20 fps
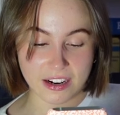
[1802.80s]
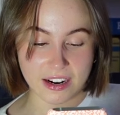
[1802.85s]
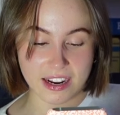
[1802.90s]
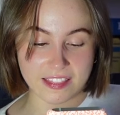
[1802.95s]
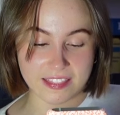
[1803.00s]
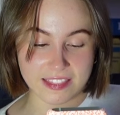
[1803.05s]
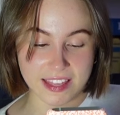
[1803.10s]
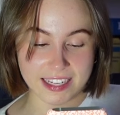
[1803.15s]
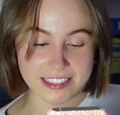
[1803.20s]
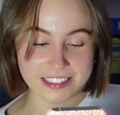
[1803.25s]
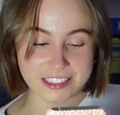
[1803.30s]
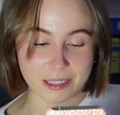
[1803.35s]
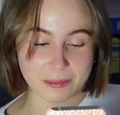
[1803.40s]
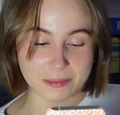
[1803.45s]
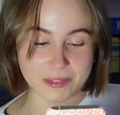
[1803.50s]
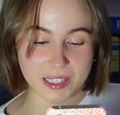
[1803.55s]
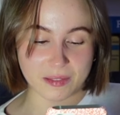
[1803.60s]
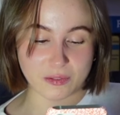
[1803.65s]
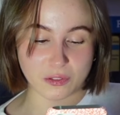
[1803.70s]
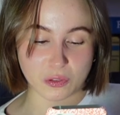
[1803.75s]
and then
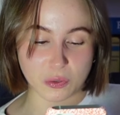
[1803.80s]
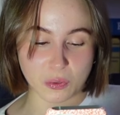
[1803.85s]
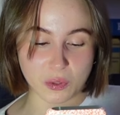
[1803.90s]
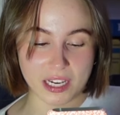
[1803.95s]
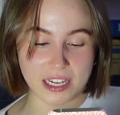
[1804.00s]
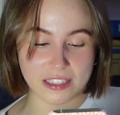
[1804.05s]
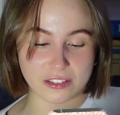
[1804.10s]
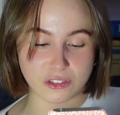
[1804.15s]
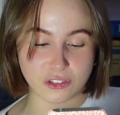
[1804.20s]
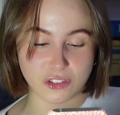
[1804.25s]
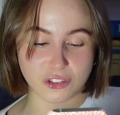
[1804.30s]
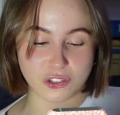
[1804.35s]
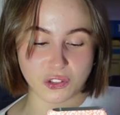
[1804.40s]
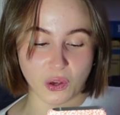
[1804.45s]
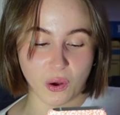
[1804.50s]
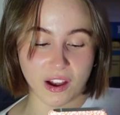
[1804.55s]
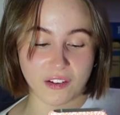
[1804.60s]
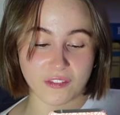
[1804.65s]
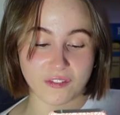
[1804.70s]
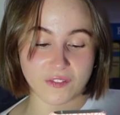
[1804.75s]
sometimes it's okay to just
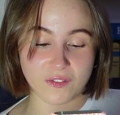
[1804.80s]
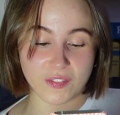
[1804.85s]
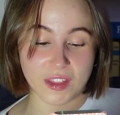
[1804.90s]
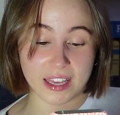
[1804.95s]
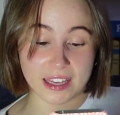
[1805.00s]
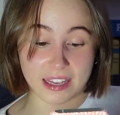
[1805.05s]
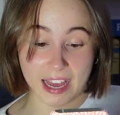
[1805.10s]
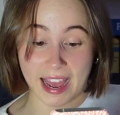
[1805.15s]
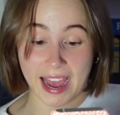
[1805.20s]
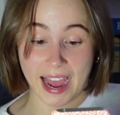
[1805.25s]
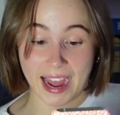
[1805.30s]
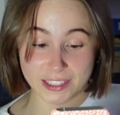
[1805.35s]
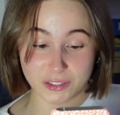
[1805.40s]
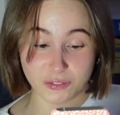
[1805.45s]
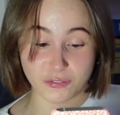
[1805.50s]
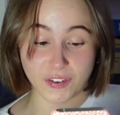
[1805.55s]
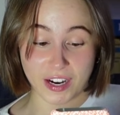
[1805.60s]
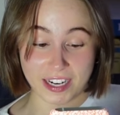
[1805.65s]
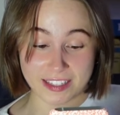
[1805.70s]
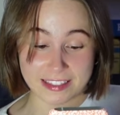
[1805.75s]
not act
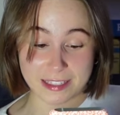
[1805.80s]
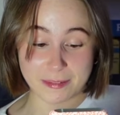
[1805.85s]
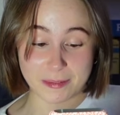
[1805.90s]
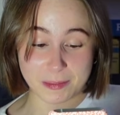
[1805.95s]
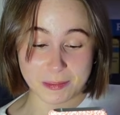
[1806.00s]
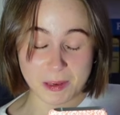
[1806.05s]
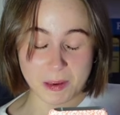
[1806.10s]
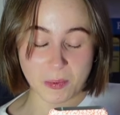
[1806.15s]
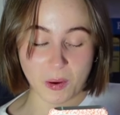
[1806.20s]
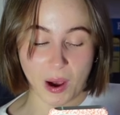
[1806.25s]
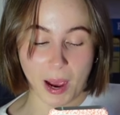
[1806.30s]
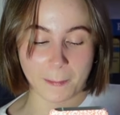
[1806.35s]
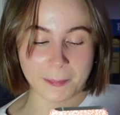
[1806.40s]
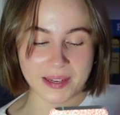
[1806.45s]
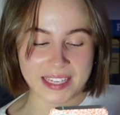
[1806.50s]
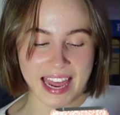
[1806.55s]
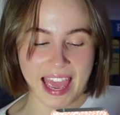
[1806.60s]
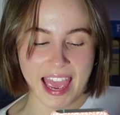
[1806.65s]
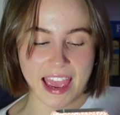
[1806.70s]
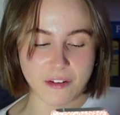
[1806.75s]
friendly with people. I
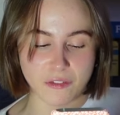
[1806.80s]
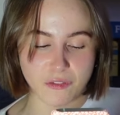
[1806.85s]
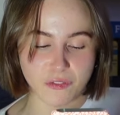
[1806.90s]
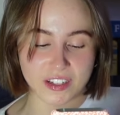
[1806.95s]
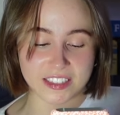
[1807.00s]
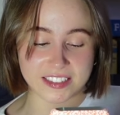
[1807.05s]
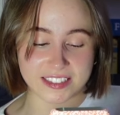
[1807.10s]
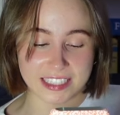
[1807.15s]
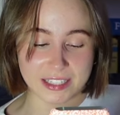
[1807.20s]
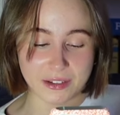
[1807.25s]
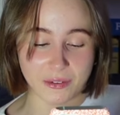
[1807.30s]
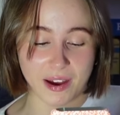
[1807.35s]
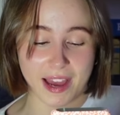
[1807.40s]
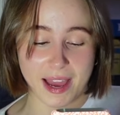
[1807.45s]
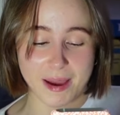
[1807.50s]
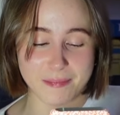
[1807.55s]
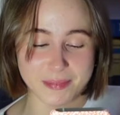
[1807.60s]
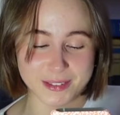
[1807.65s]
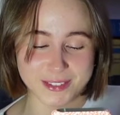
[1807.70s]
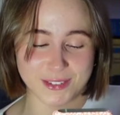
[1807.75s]
mean, every single
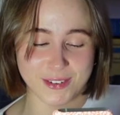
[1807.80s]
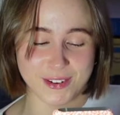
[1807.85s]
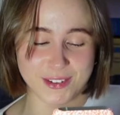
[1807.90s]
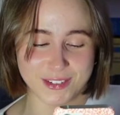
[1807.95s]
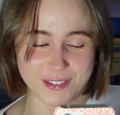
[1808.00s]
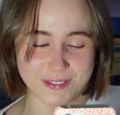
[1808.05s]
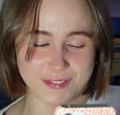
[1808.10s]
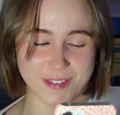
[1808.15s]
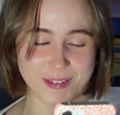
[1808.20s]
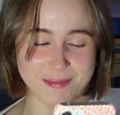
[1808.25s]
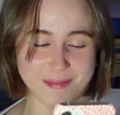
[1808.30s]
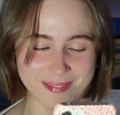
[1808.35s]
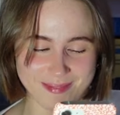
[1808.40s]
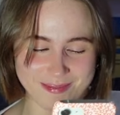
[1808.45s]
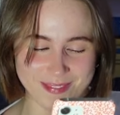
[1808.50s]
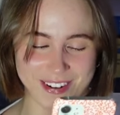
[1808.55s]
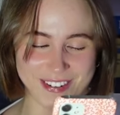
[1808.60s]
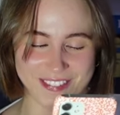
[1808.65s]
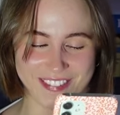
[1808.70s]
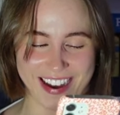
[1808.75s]
episode for
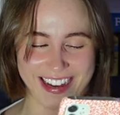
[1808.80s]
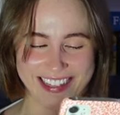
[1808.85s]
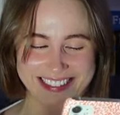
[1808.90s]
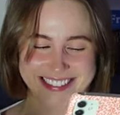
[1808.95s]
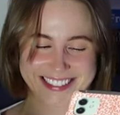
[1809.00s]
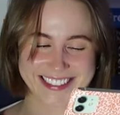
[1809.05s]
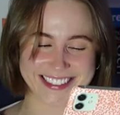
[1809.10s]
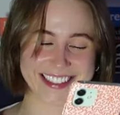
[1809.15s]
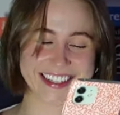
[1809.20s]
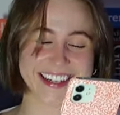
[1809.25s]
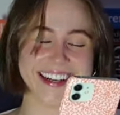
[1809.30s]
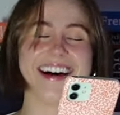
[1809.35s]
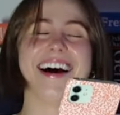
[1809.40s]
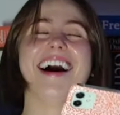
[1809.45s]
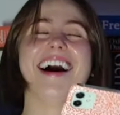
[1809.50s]
Miranda.